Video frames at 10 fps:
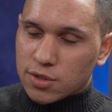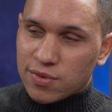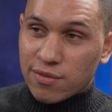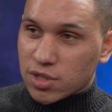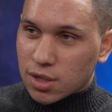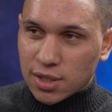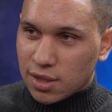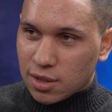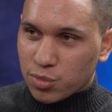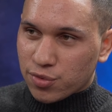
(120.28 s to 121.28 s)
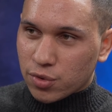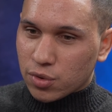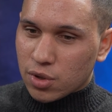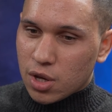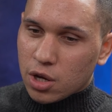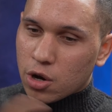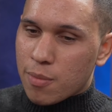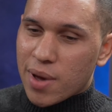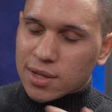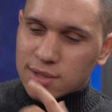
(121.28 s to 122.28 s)
that have never done anything before,
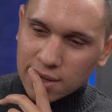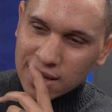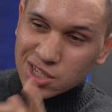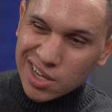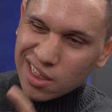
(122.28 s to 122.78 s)
going back and saying, actually, yeah,